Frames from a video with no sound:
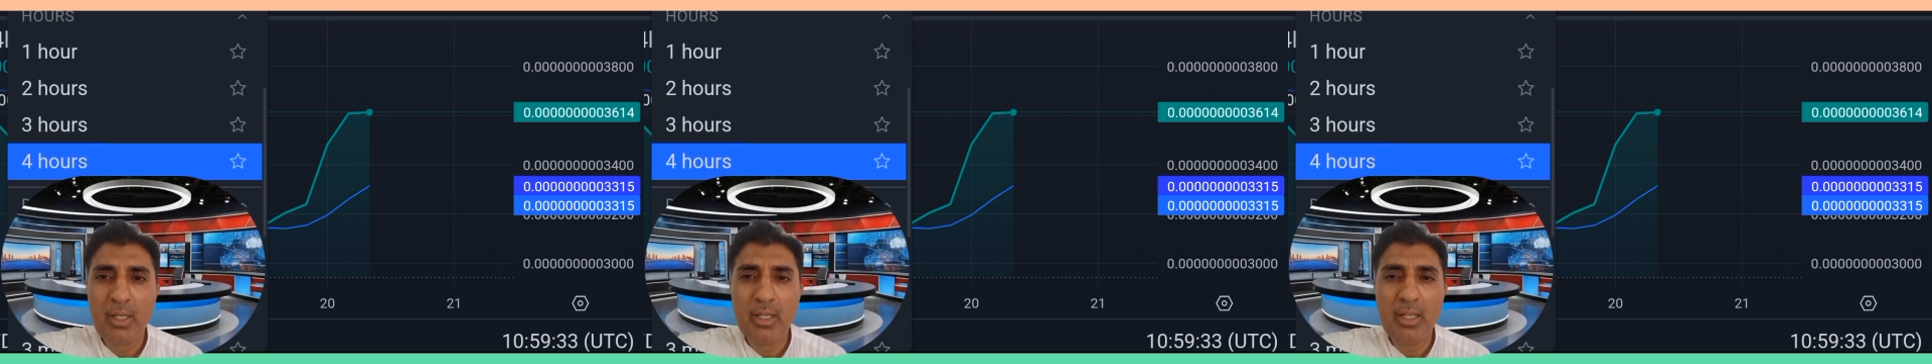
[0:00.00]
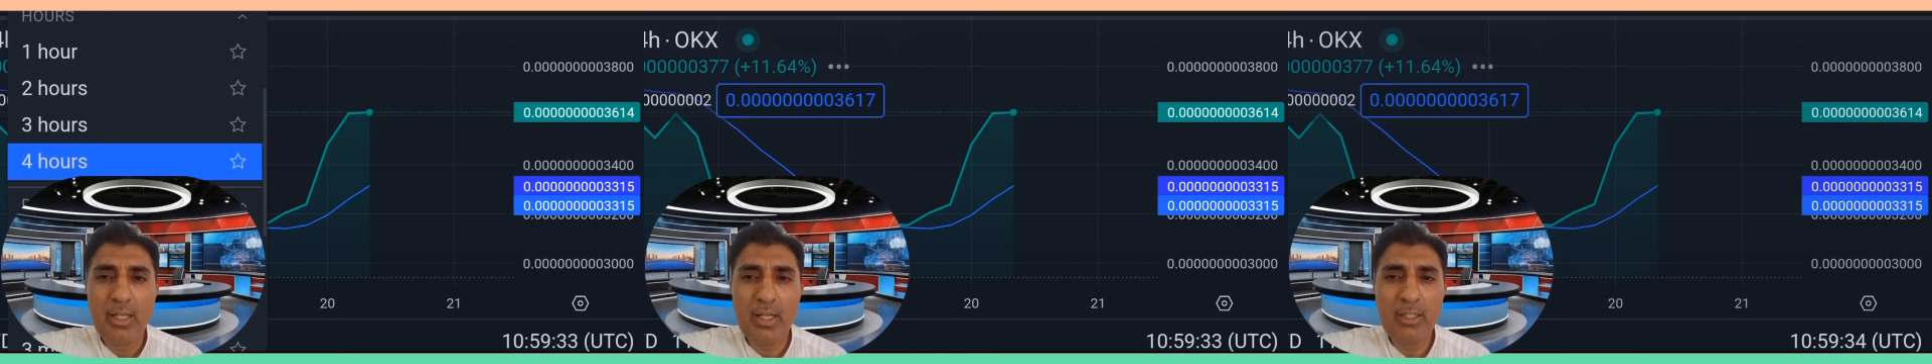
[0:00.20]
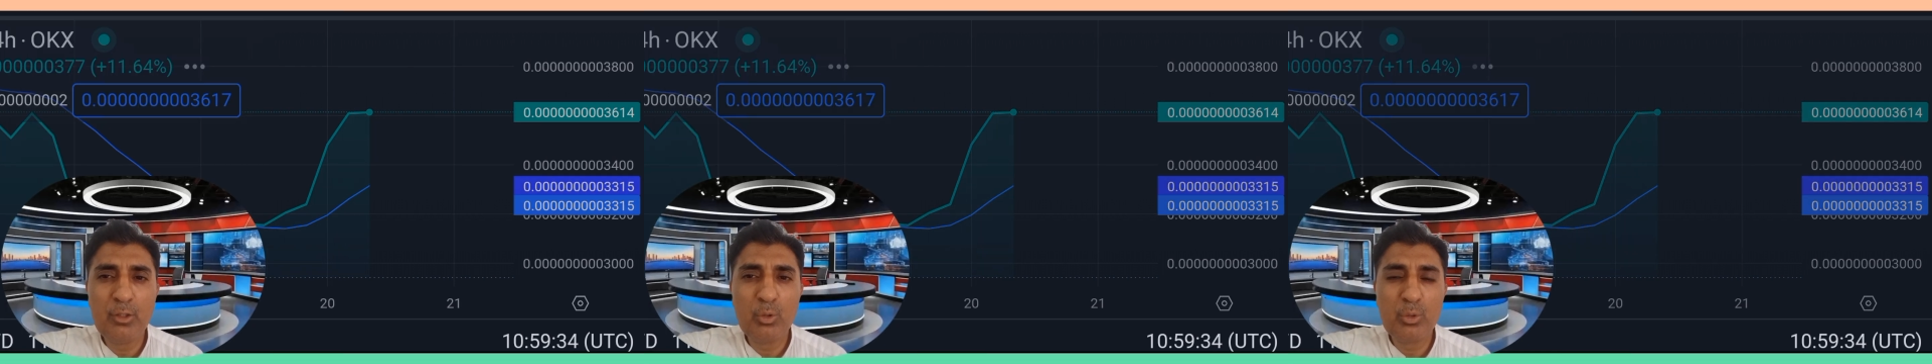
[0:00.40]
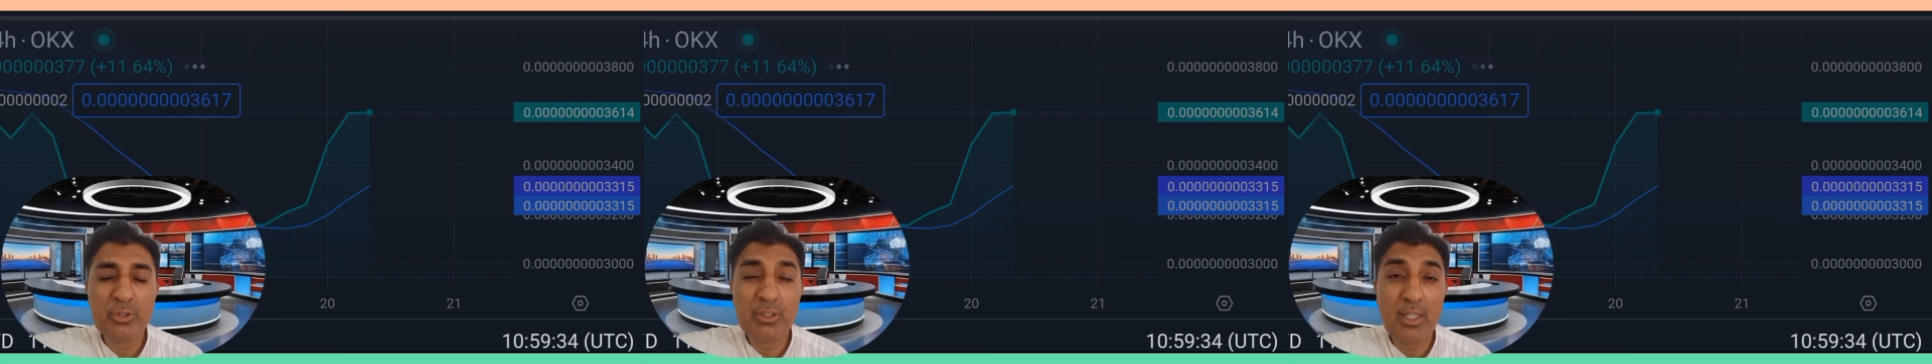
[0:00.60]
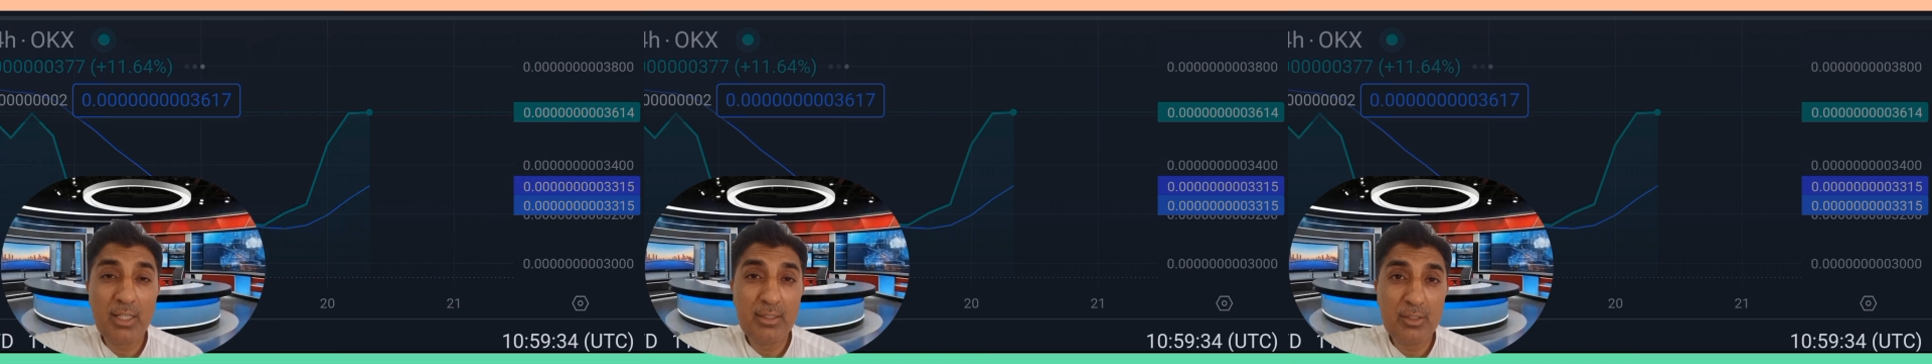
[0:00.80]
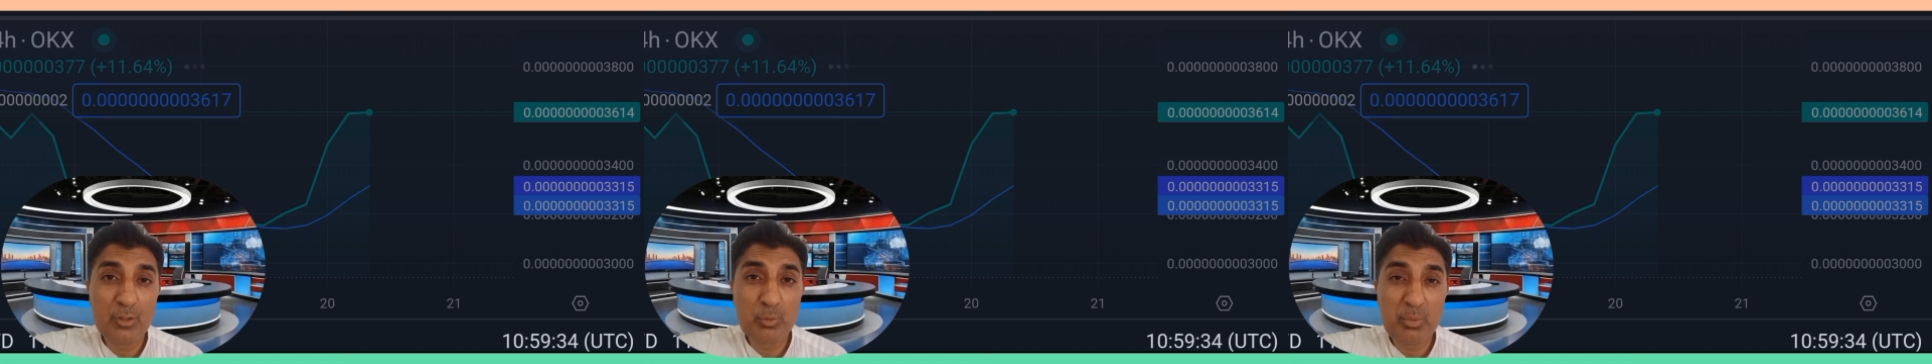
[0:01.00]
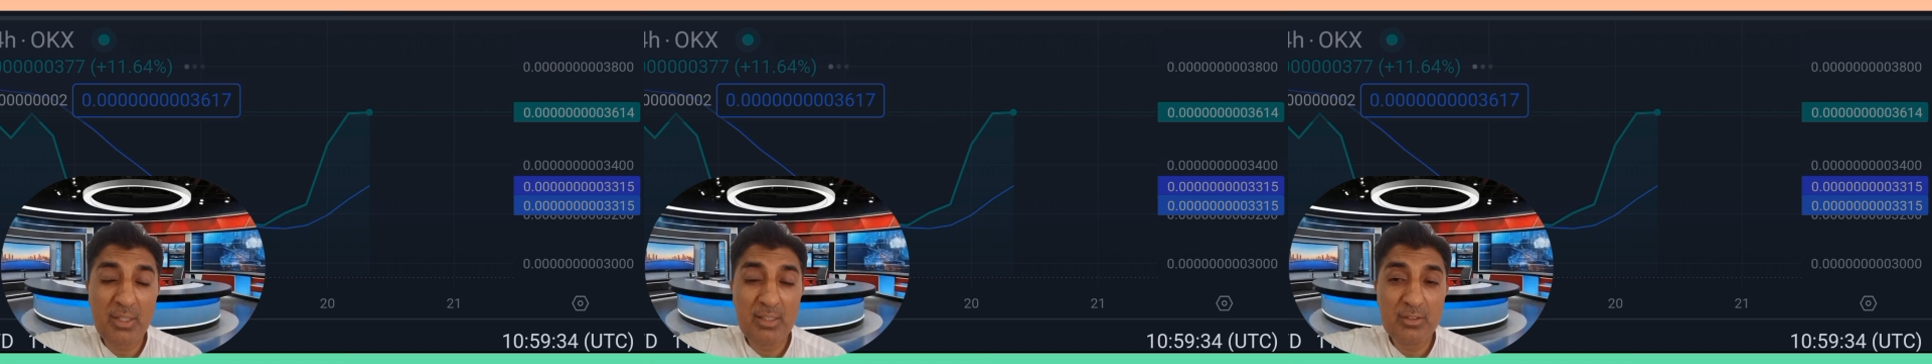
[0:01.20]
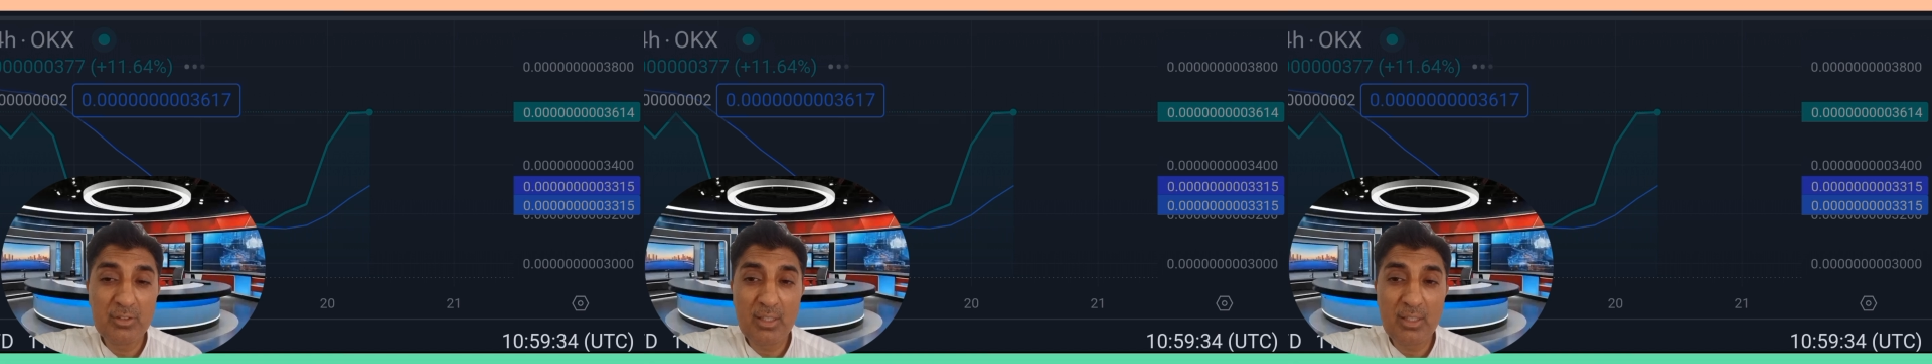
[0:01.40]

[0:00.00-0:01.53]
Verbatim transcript: AI Doge, highest price,